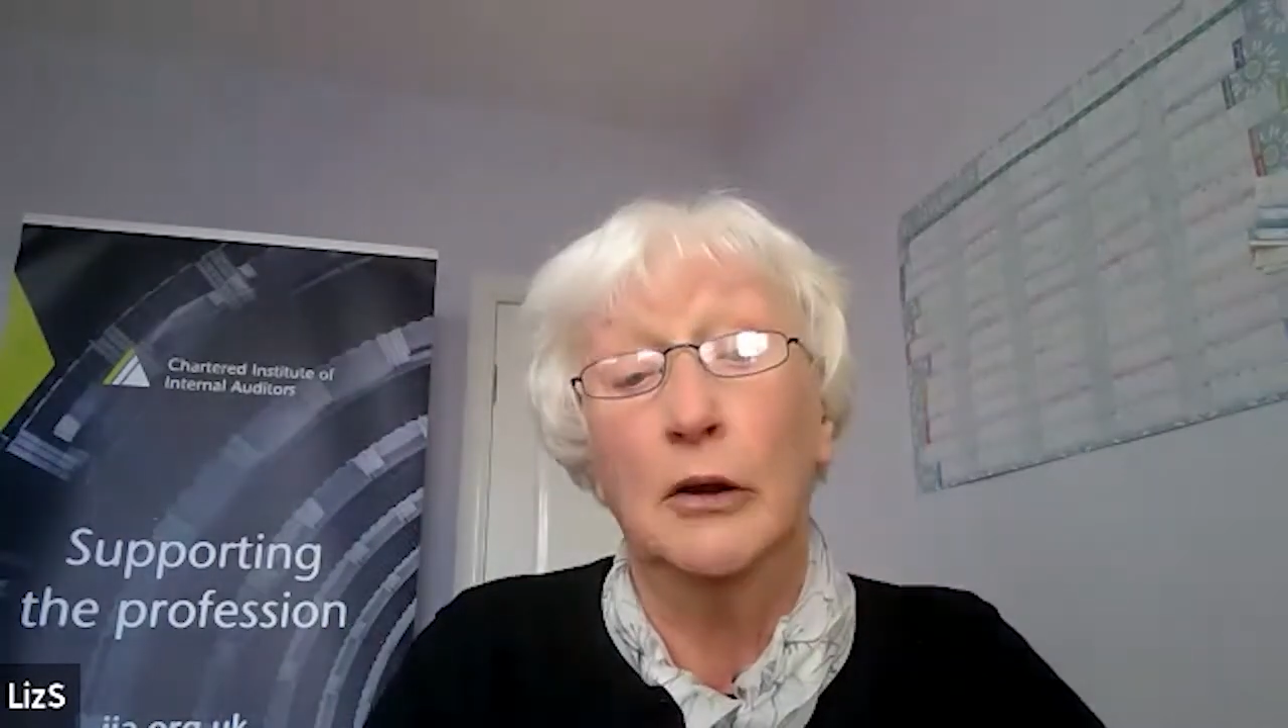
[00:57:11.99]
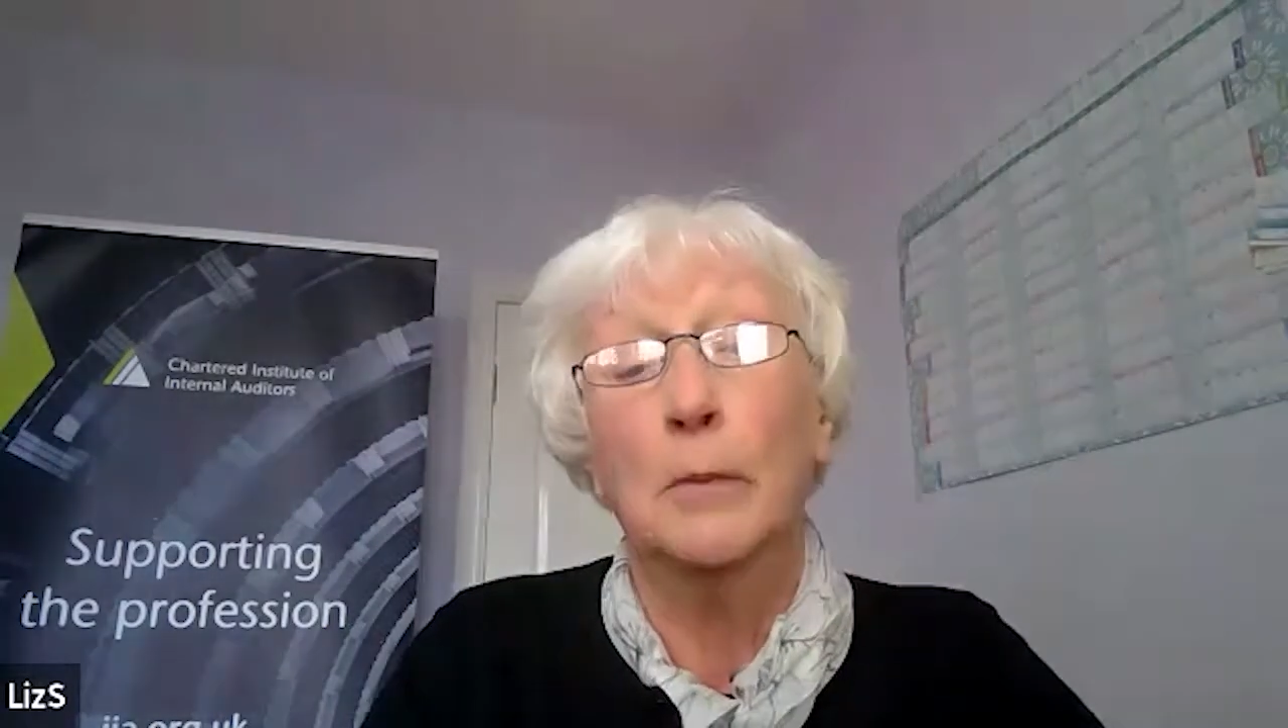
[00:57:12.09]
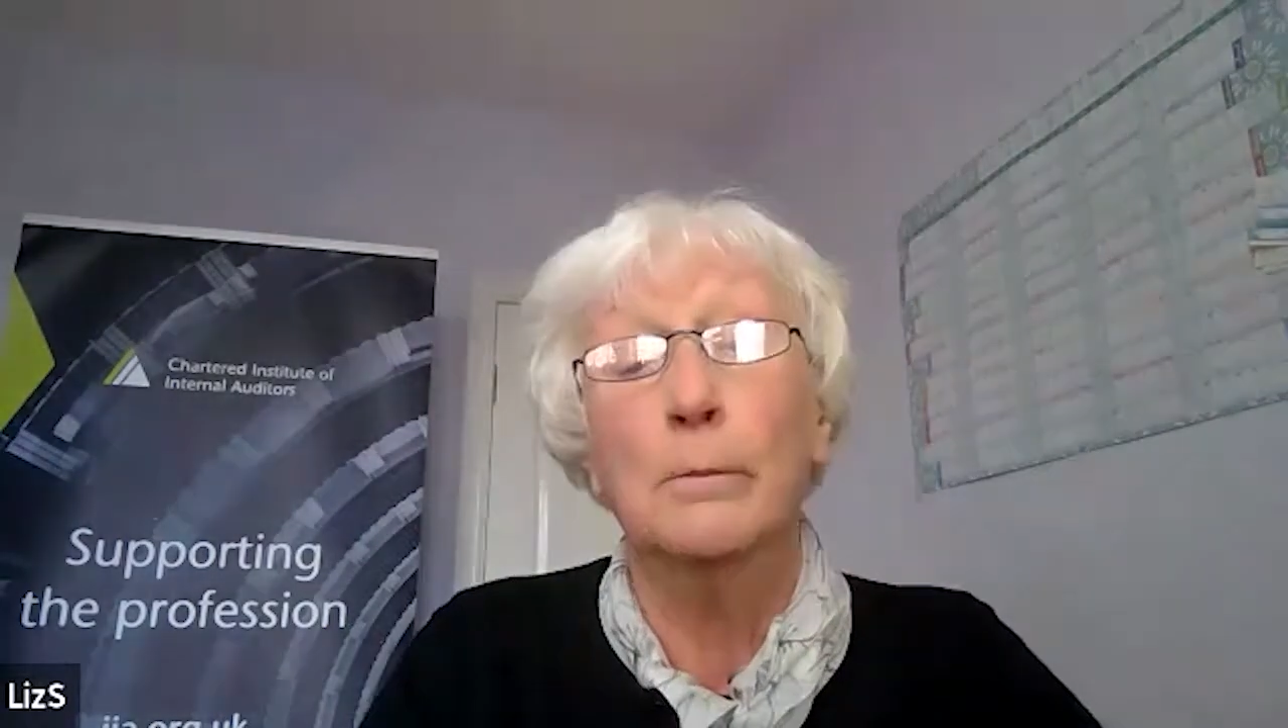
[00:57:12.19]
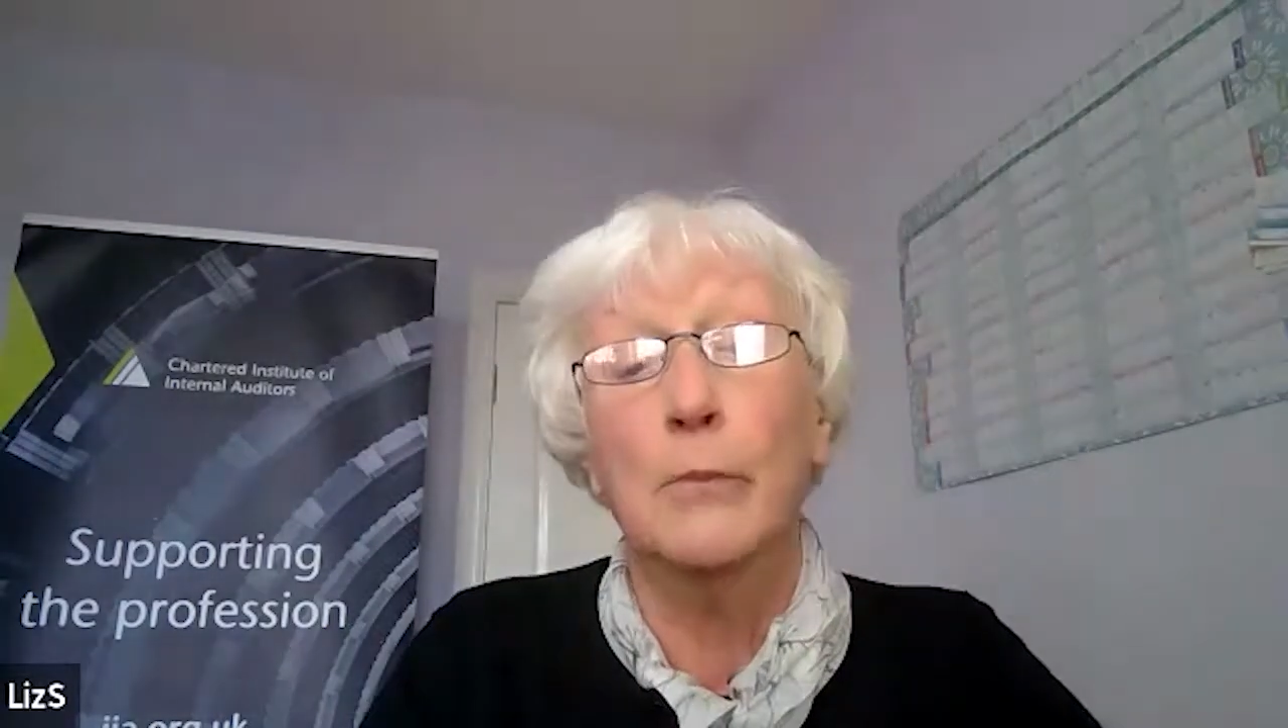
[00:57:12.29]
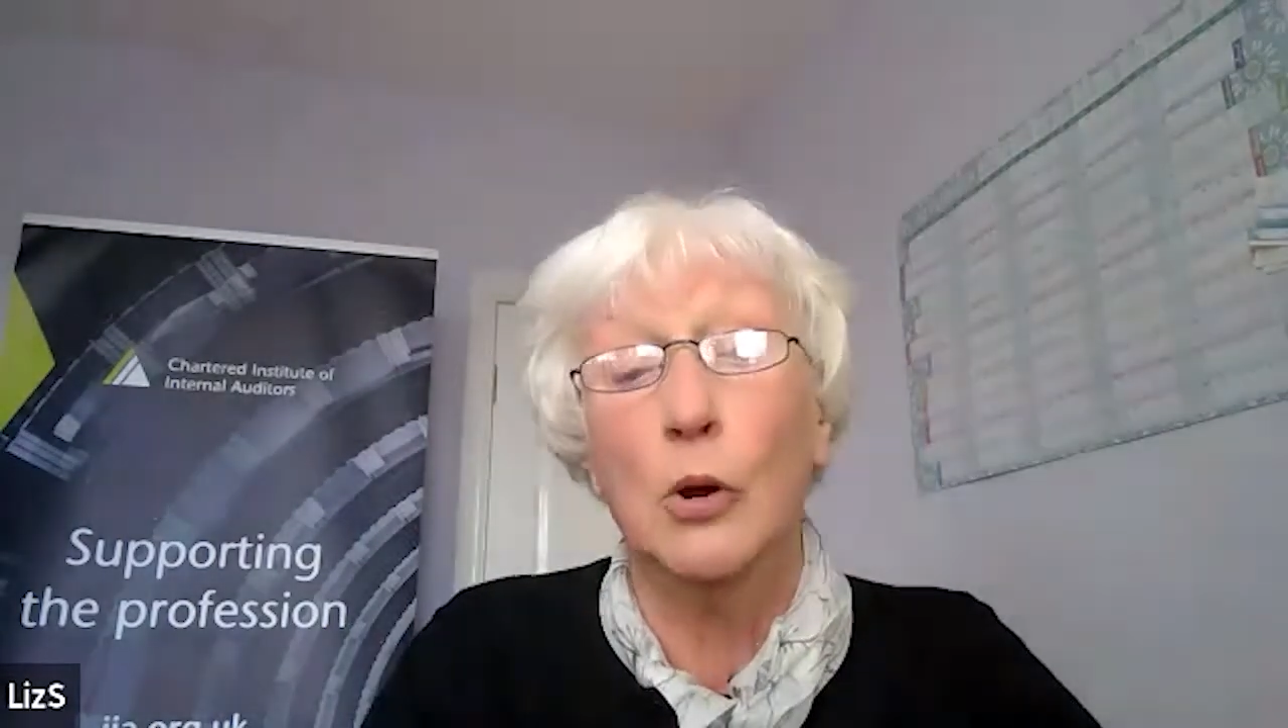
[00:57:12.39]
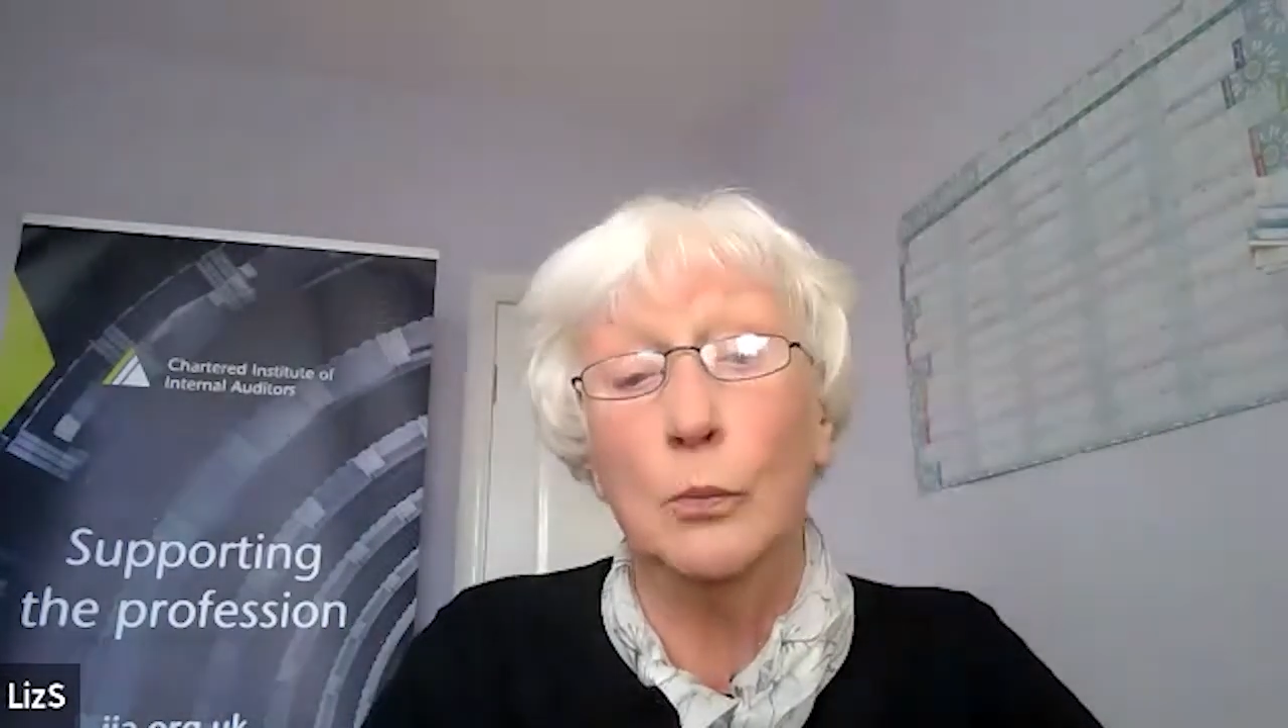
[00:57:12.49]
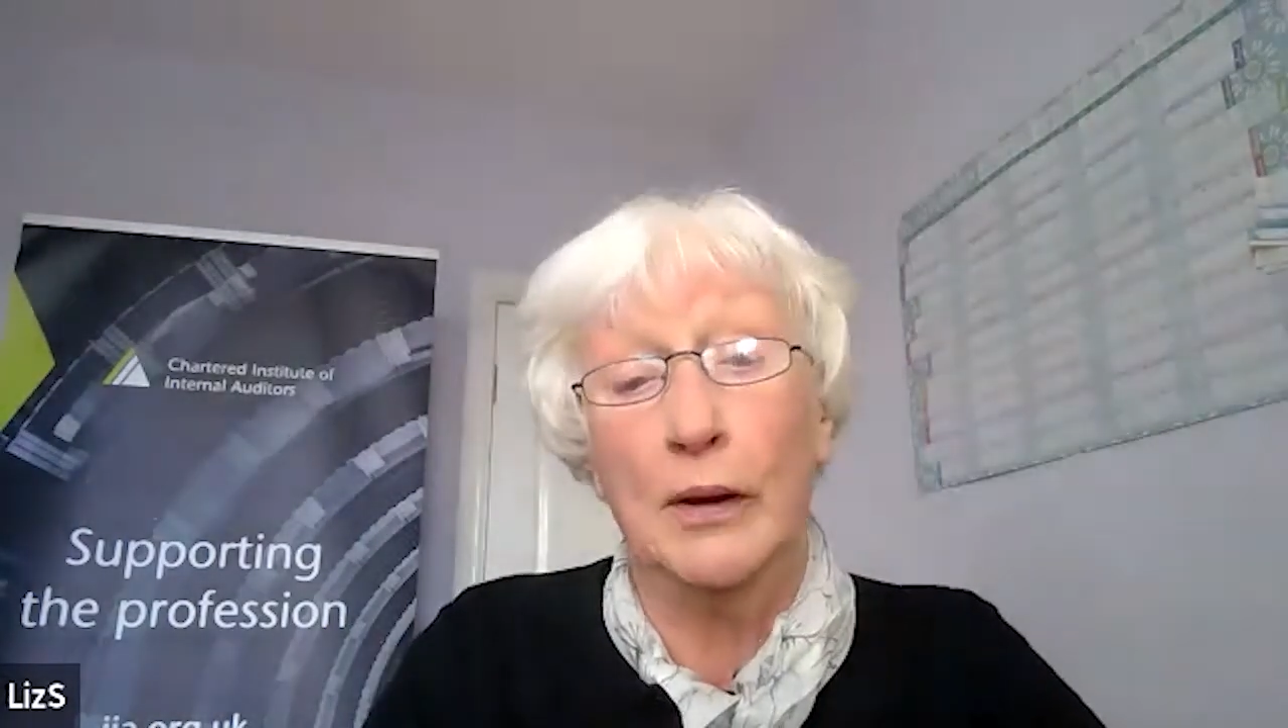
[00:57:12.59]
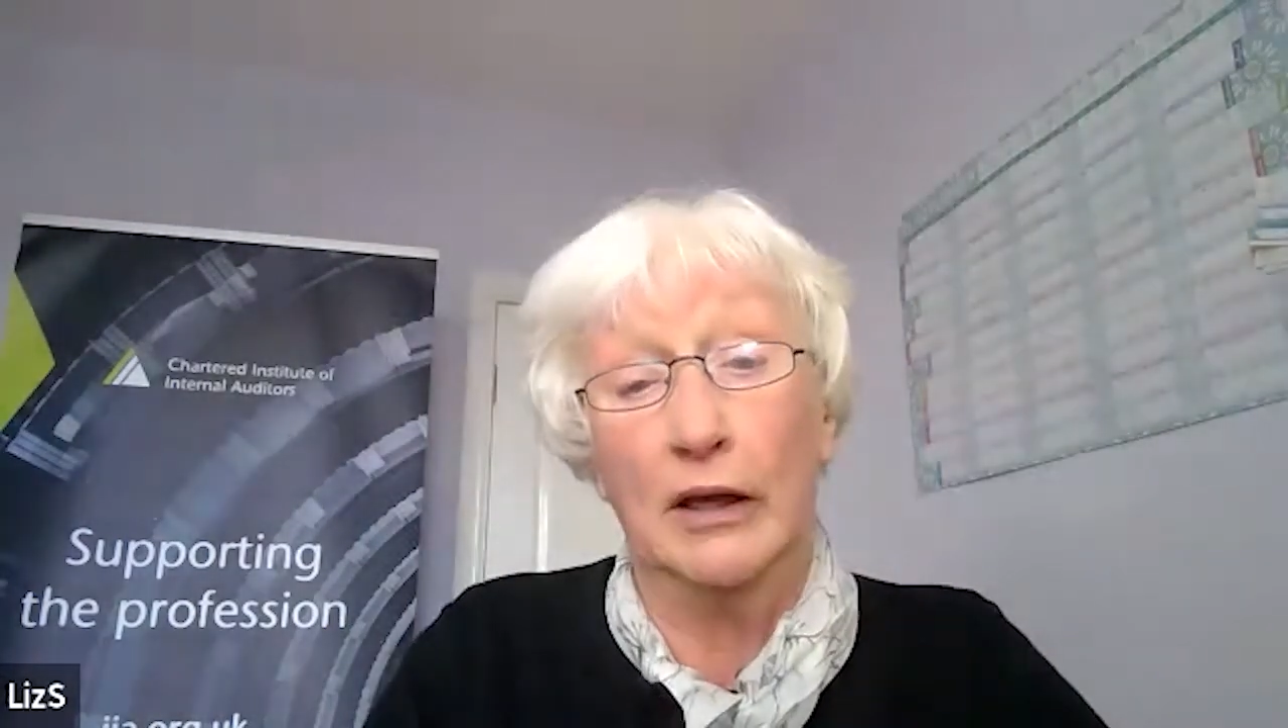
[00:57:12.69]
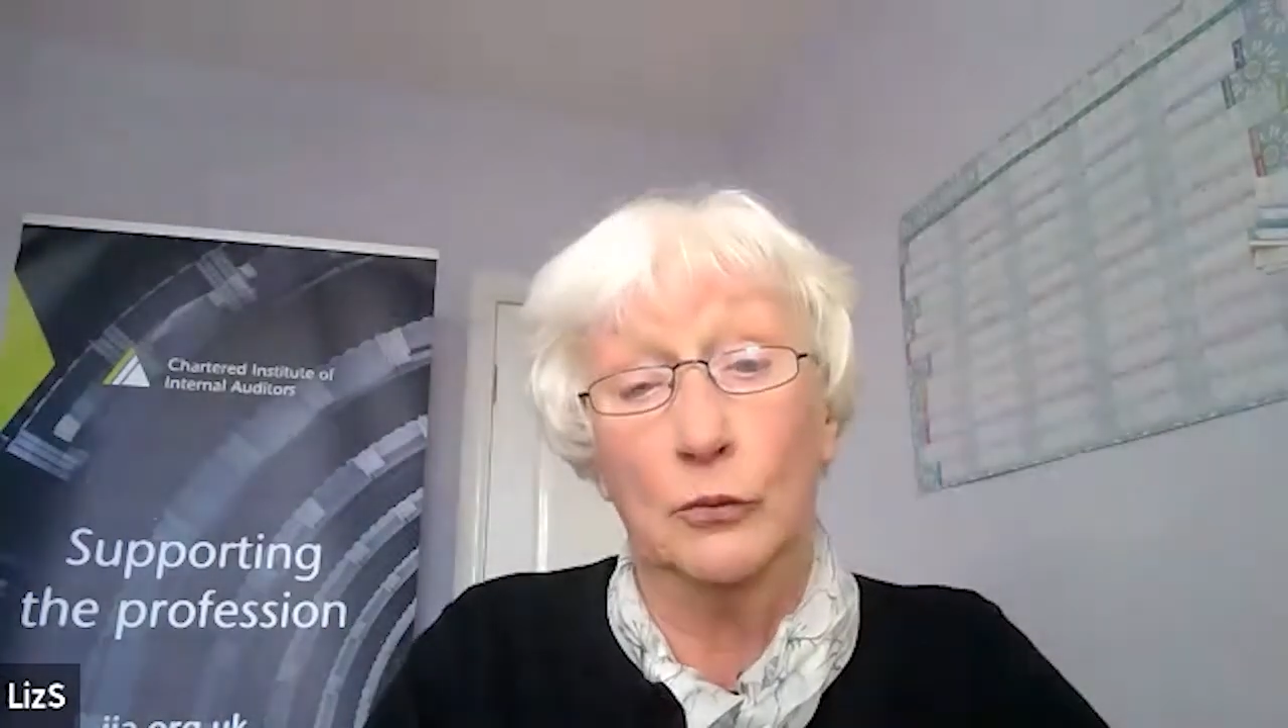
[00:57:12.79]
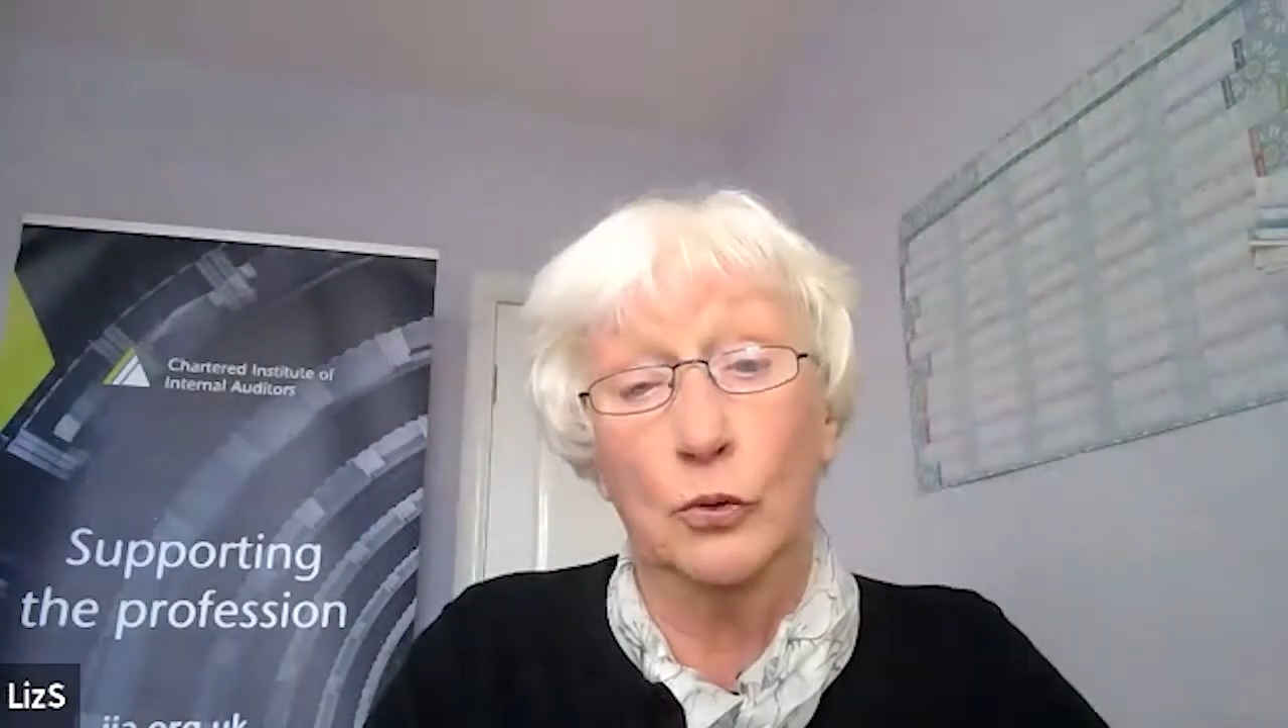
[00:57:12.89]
mobile